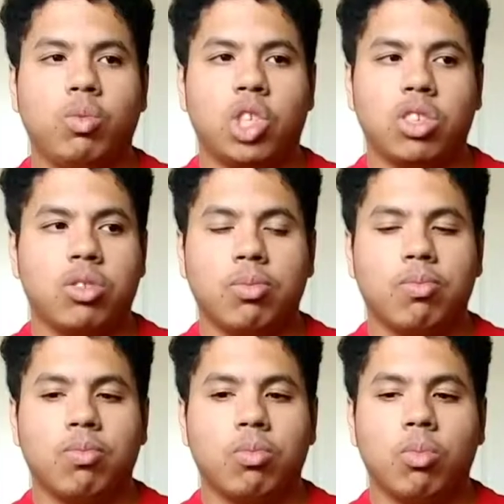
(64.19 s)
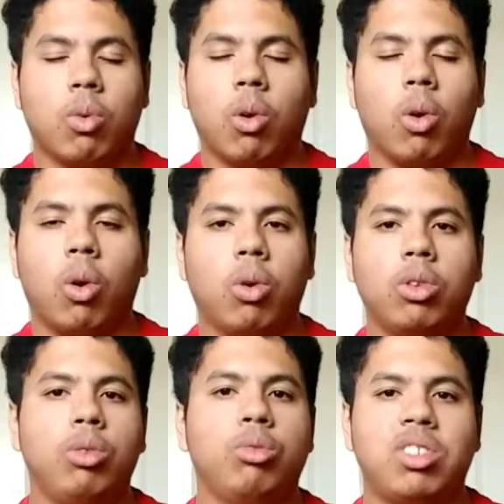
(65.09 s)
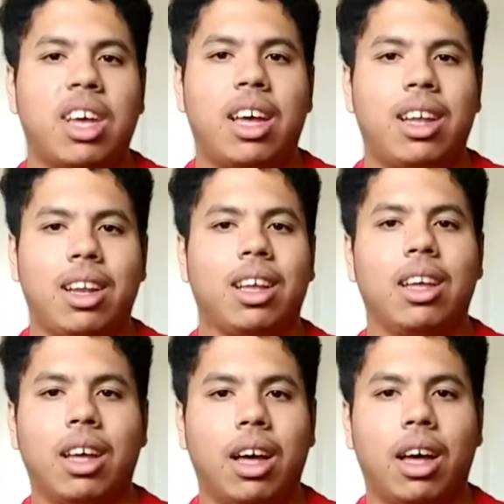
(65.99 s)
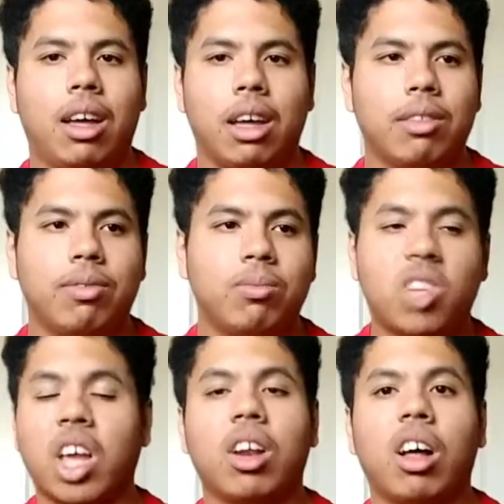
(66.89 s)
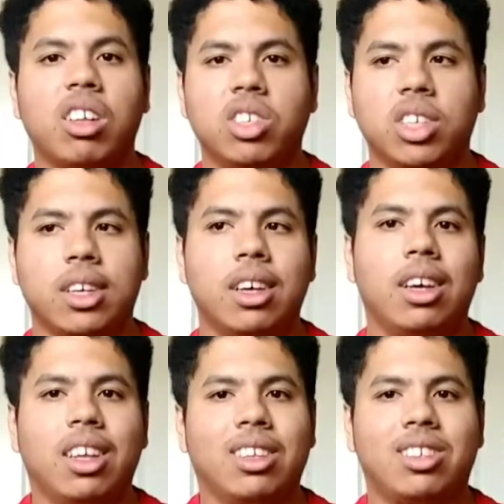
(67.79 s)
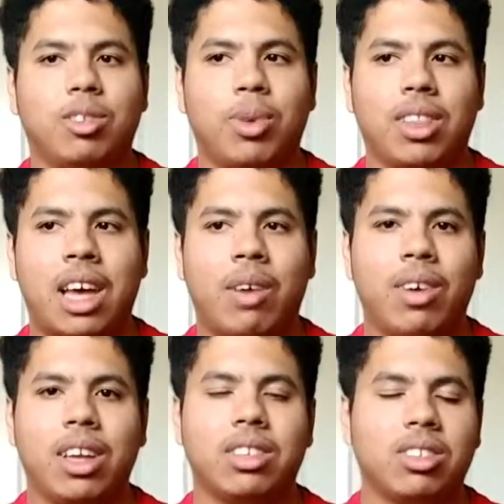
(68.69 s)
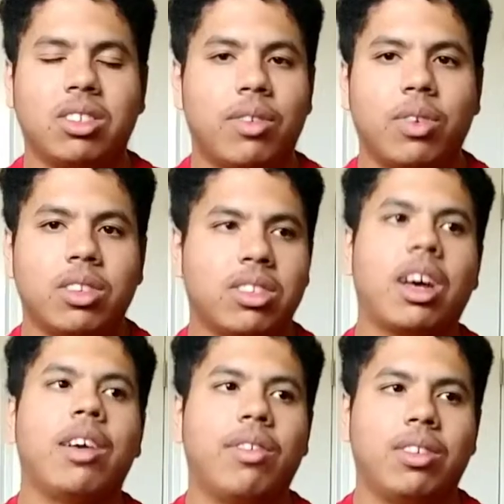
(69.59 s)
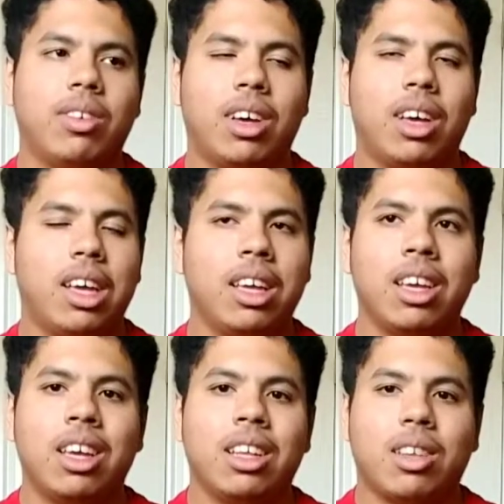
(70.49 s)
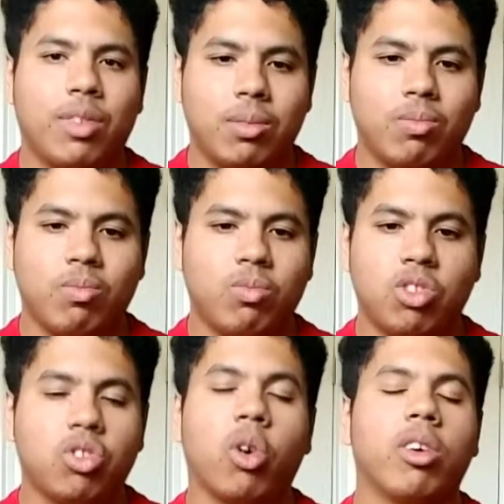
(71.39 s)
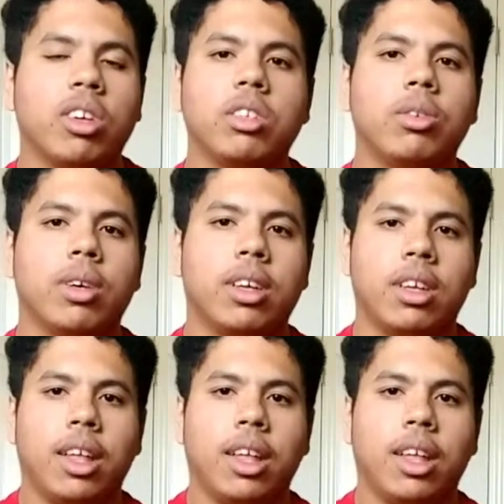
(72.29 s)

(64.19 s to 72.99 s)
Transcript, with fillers: just a whole new set of technology. Let's just put it that way. Just different sci-fi, different story to it,